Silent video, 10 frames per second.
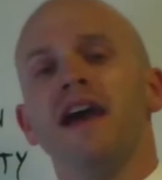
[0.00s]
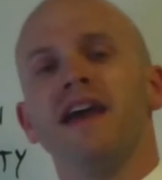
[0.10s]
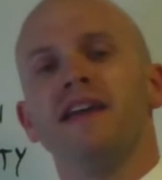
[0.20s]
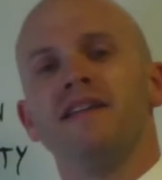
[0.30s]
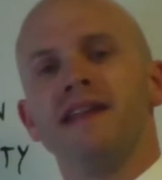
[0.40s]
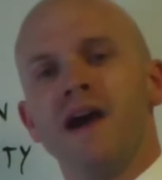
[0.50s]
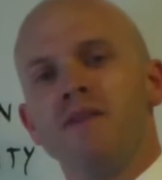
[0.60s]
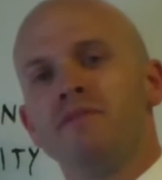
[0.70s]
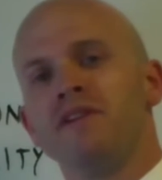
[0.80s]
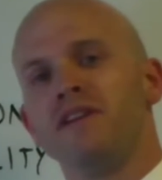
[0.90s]
And now I
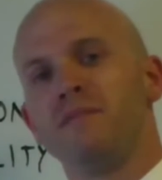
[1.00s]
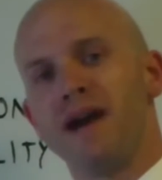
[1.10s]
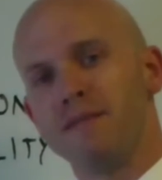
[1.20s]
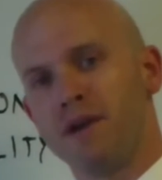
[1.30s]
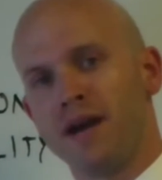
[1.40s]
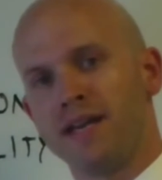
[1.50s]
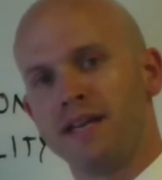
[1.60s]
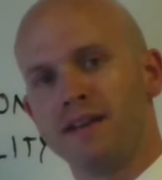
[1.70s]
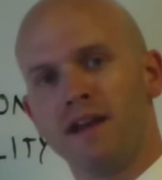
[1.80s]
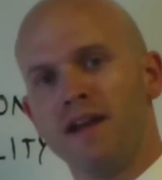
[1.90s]
put it into my
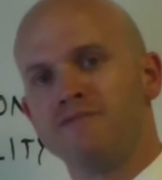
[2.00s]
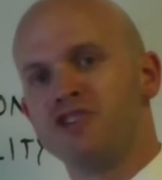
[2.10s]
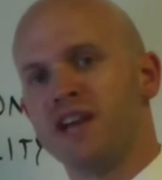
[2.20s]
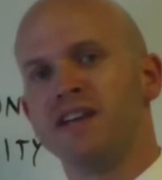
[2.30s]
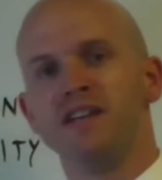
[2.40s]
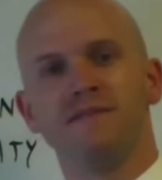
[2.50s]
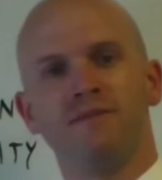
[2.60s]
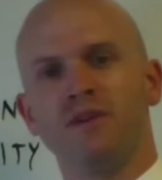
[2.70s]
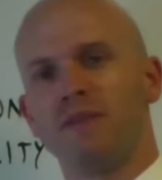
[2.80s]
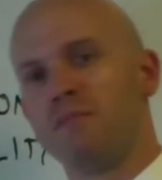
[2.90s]
body, and I'll have Chinese
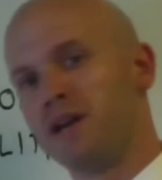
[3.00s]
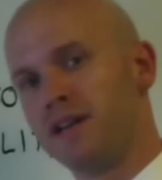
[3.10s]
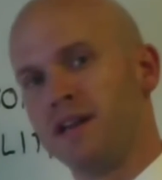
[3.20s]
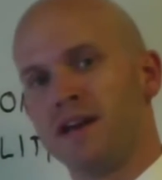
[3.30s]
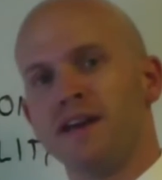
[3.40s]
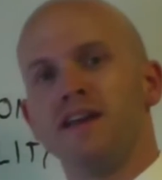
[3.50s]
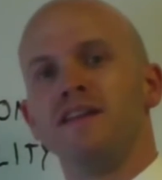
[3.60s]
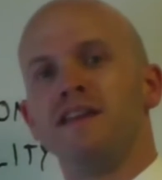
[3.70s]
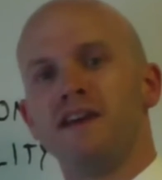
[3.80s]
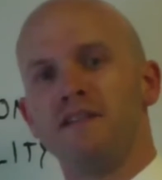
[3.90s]
food on Monday night
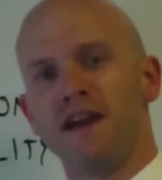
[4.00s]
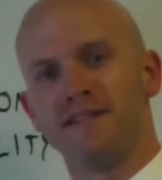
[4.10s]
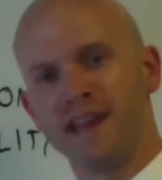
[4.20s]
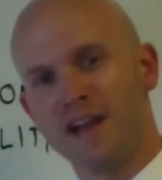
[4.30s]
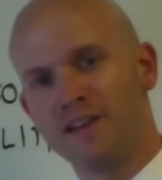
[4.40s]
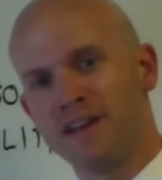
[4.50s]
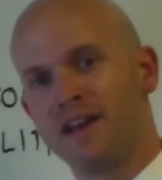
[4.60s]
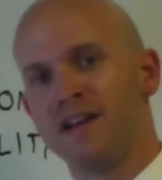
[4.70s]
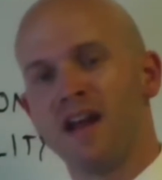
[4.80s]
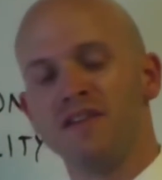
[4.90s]
and then Italian
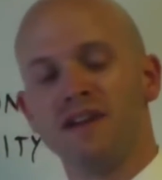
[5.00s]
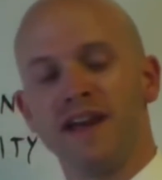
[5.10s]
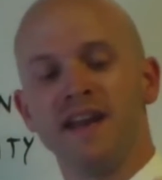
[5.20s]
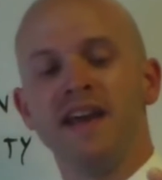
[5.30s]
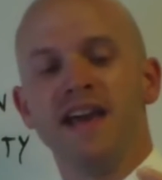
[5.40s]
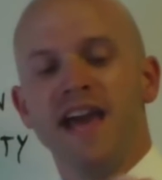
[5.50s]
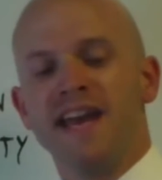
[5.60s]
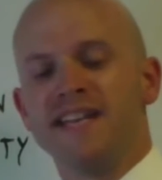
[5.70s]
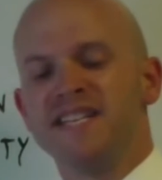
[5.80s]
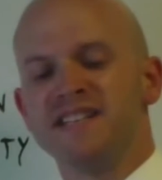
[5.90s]
on another night,
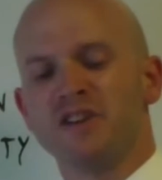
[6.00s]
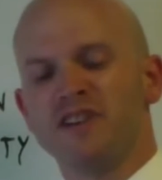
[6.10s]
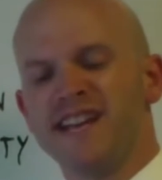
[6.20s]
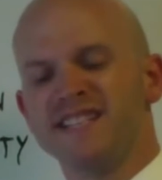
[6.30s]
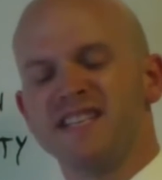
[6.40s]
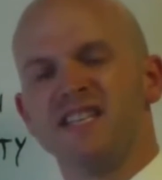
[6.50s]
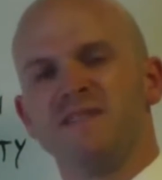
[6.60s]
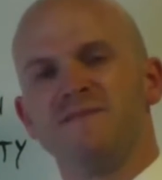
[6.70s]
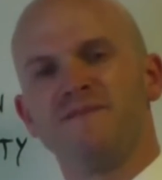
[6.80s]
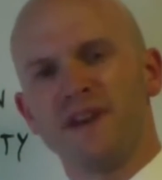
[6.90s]
and it just creates these
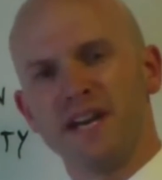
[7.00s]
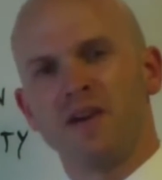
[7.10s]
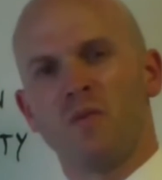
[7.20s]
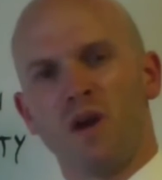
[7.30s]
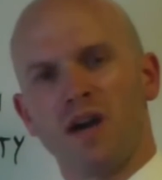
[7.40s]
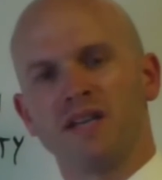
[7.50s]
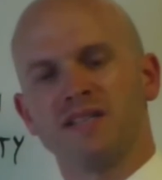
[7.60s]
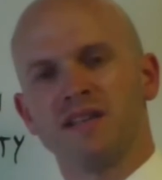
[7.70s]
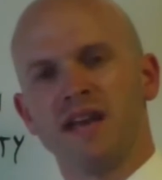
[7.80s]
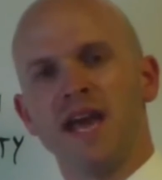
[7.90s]

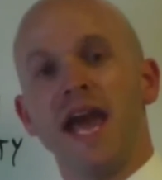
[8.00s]
fireworks,